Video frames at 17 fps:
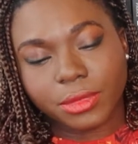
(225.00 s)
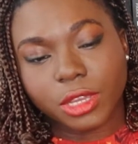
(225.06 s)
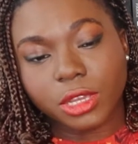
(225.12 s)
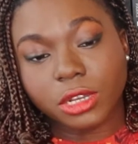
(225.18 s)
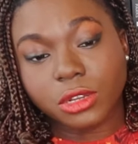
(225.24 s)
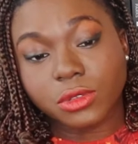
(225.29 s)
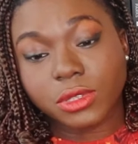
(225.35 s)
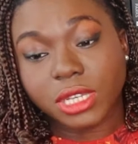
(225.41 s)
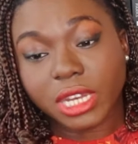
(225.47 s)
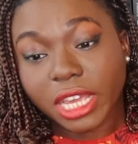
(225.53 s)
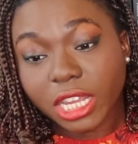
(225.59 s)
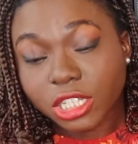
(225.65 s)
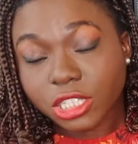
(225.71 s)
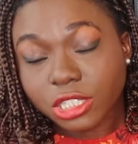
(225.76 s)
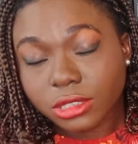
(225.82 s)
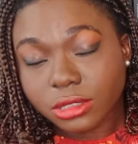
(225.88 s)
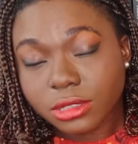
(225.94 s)

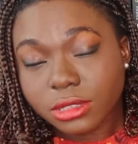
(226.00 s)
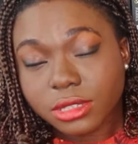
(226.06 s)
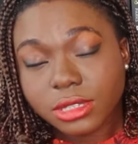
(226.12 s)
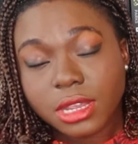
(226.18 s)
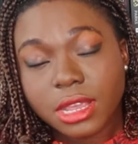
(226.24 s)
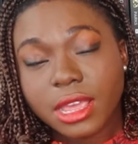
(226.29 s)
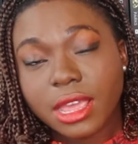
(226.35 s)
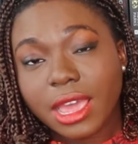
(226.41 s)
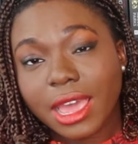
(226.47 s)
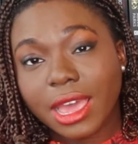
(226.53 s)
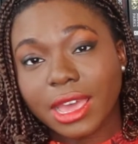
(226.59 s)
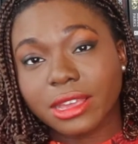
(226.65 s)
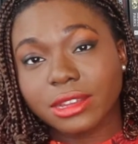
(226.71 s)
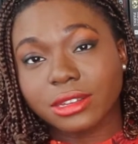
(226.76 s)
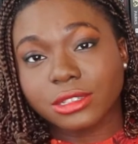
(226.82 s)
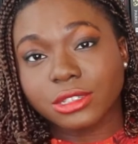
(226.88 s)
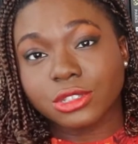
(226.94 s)
hallucinations,
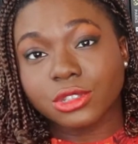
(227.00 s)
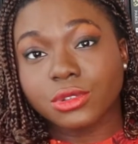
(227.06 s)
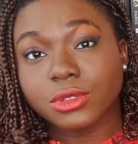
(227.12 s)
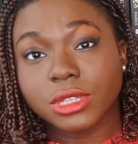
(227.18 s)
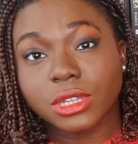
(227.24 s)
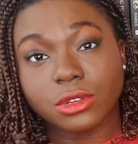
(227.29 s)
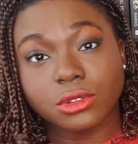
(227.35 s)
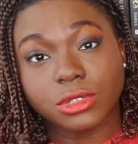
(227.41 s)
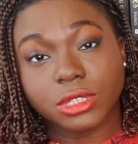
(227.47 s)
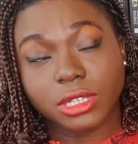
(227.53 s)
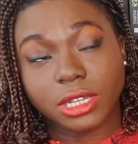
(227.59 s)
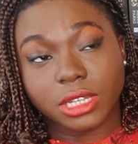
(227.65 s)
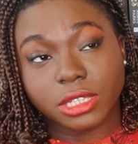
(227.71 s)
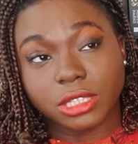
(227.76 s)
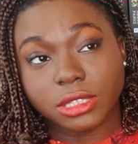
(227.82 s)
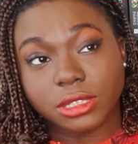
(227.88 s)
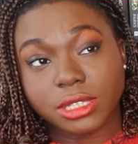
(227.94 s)
and those
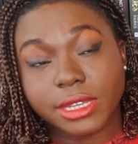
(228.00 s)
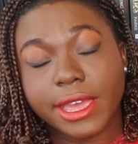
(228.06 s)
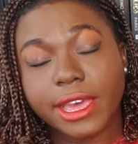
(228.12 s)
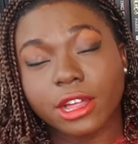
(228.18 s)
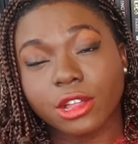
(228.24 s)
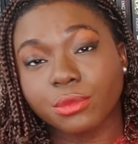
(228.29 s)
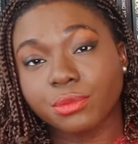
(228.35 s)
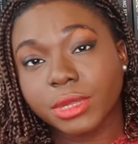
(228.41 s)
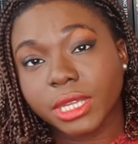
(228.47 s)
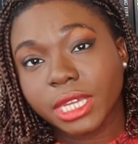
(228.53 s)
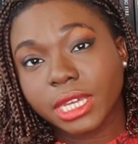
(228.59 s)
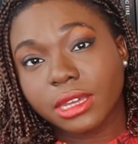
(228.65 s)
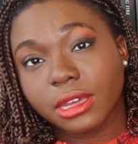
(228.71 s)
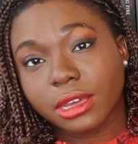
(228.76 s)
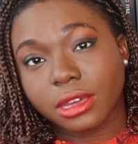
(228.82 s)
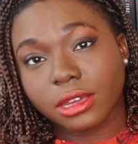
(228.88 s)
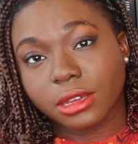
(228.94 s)
hallucinations help
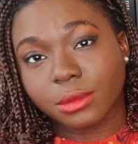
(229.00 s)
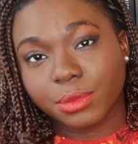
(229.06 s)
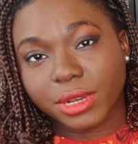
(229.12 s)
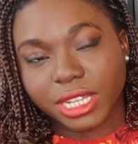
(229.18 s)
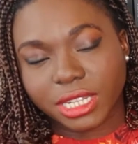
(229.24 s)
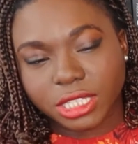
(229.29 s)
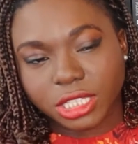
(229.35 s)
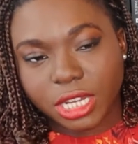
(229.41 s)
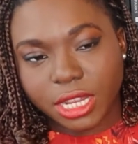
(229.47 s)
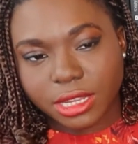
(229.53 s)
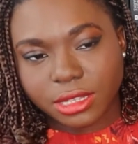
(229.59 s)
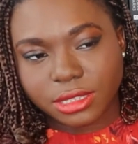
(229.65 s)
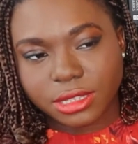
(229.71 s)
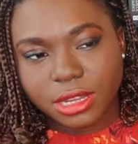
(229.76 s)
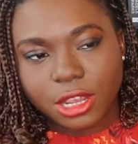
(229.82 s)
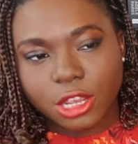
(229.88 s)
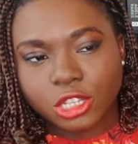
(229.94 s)
her play
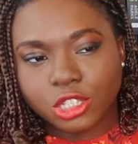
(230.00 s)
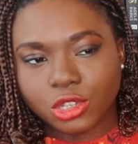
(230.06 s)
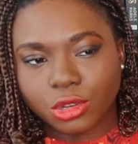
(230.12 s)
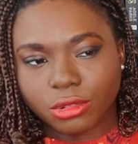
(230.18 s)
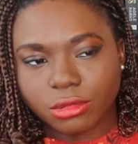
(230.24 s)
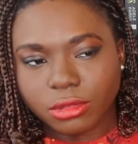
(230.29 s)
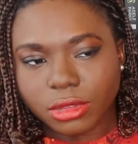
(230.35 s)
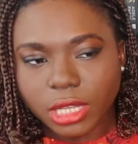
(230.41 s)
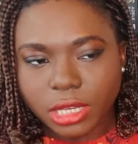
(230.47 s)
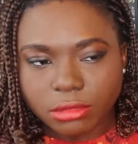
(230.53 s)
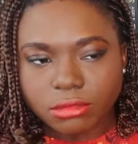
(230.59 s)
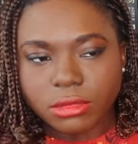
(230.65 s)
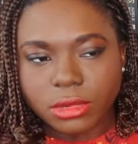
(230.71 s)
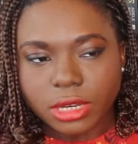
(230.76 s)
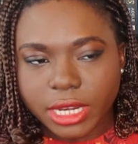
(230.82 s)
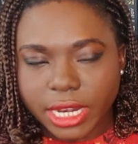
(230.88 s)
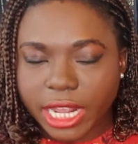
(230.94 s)
chess. So the
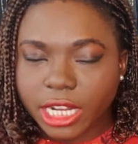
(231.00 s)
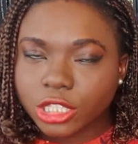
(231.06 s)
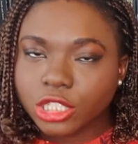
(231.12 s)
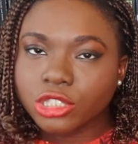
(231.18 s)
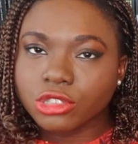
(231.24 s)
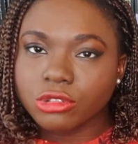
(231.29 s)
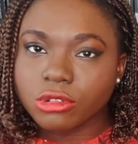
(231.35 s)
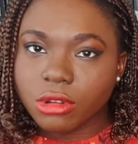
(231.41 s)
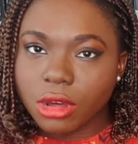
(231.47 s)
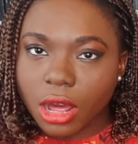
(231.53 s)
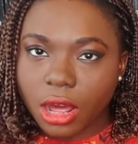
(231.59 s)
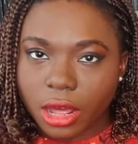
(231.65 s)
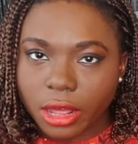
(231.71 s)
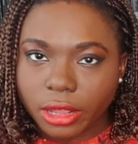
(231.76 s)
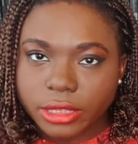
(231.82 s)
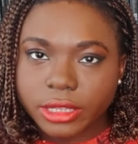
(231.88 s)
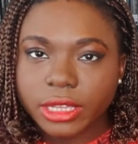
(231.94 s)
natural
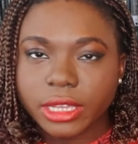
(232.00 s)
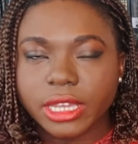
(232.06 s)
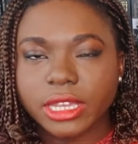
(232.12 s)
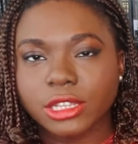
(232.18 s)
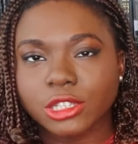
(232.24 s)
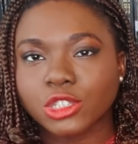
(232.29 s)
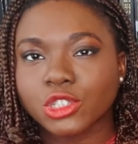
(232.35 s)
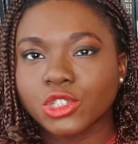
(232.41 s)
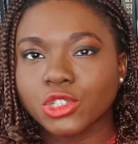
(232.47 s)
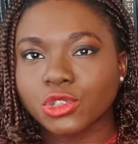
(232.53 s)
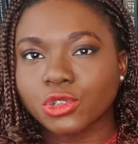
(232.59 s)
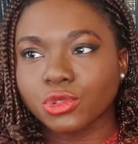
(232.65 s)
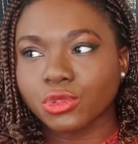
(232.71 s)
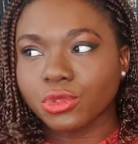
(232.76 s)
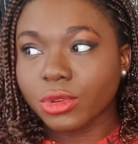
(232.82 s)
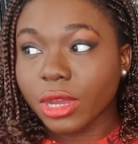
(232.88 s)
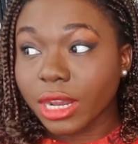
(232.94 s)
arc is
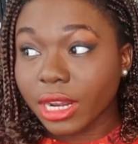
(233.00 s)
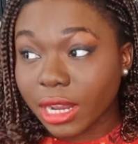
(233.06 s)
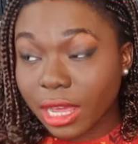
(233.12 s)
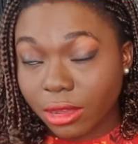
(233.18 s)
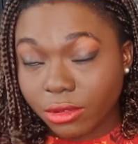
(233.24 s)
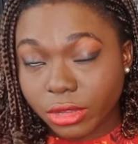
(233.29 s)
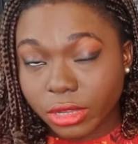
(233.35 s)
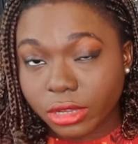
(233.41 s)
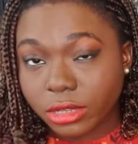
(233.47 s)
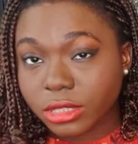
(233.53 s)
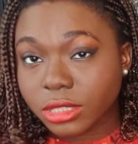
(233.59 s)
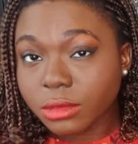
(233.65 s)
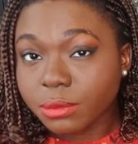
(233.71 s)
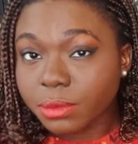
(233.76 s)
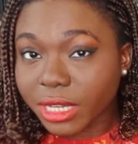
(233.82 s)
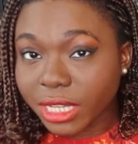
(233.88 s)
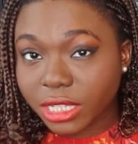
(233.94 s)
to allow her
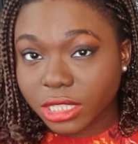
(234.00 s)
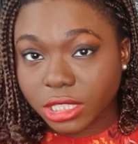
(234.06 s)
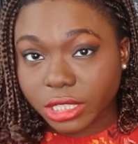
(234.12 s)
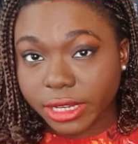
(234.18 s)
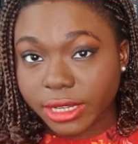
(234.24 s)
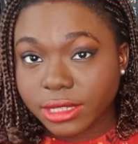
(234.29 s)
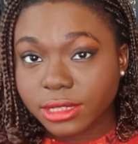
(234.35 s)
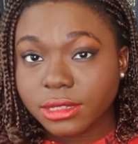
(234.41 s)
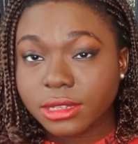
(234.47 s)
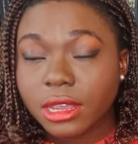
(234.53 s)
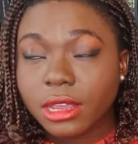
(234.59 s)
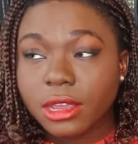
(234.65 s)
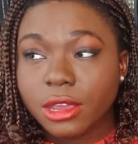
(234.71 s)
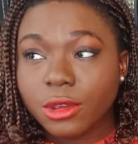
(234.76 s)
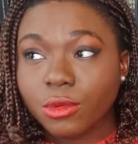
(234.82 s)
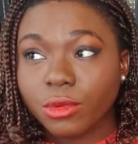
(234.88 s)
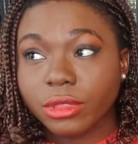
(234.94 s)
to play chess
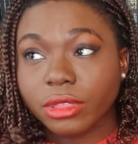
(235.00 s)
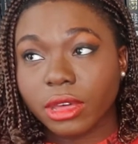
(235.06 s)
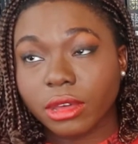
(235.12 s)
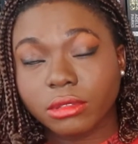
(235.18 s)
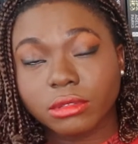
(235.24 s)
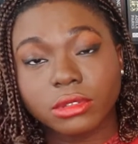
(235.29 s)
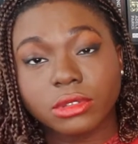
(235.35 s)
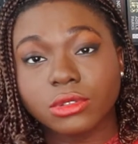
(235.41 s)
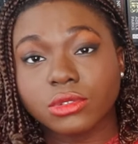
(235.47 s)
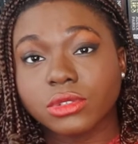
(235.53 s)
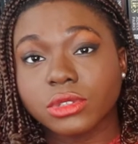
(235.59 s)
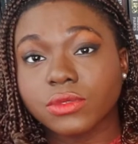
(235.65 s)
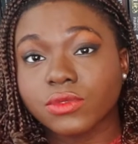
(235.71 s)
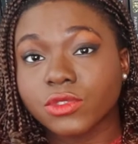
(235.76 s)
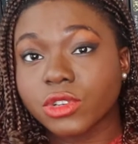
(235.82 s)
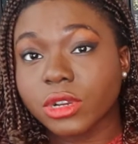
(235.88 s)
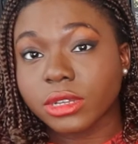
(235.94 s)
without the use
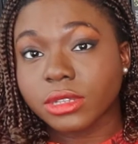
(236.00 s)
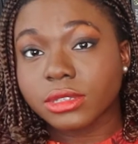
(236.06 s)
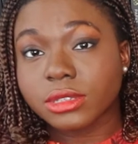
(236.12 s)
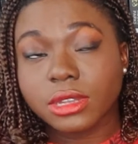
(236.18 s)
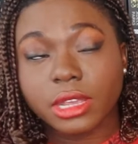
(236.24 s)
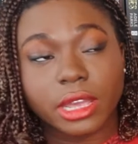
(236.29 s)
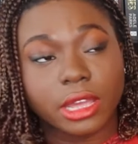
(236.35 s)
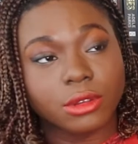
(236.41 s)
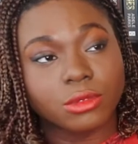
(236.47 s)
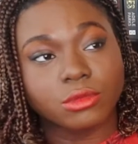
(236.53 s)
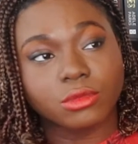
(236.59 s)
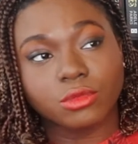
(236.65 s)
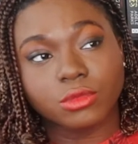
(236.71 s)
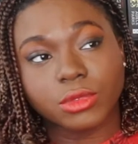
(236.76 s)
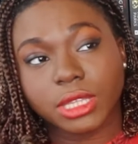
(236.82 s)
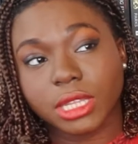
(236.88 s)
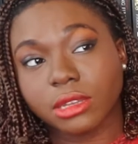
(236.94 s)
of drugs
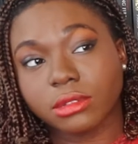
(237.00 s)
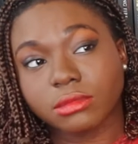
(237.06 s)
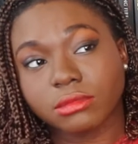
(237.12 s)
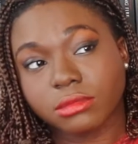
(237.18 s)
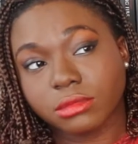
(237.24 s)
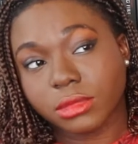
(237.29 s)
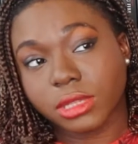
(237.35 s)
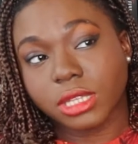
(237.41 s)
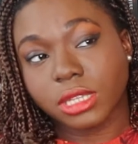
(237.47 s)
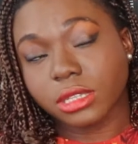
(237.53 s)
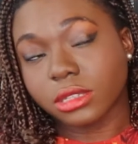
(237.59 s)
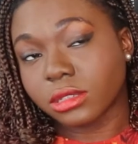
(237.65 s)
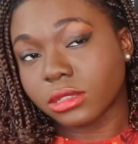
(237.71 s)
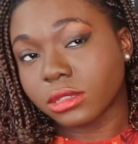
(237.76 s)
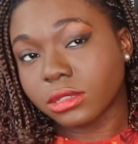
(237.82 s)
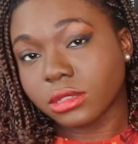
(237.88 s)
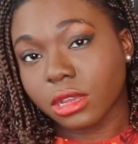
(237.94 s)
and without
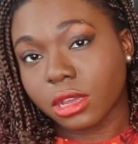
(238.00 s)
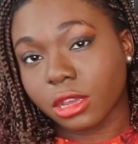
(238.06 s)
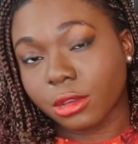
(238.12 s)
these